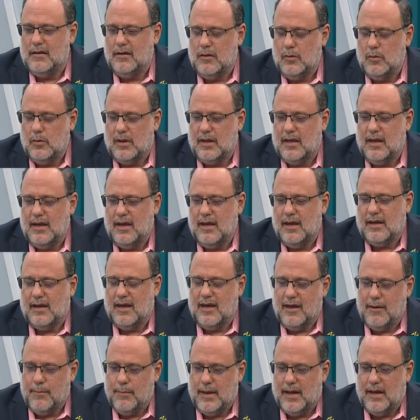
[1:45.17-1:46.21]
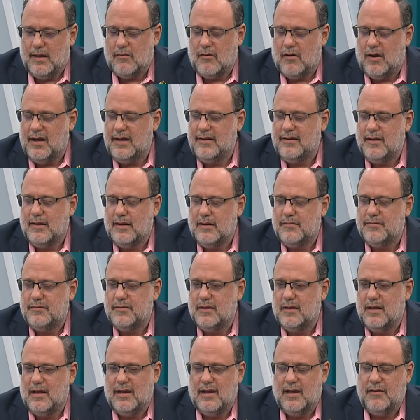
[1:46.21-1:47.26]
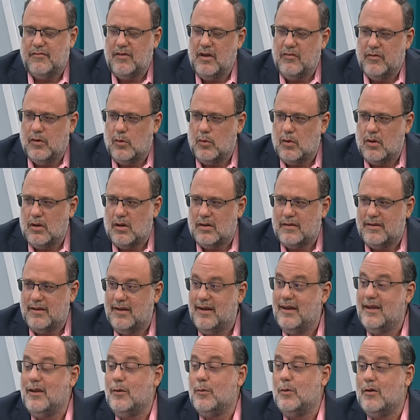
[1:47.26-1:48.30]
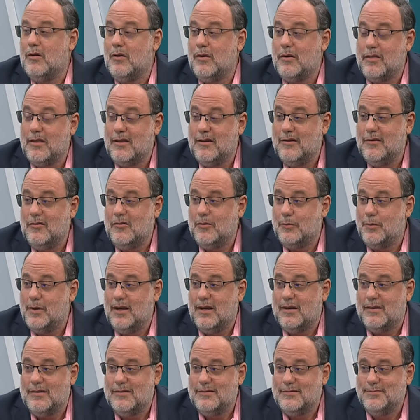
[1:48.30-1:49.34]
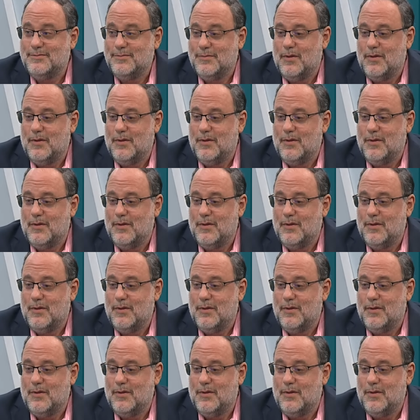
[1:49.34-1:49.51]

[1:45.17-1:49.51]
the UK, came back right after, and I've never worked anywhere other than Jamaica.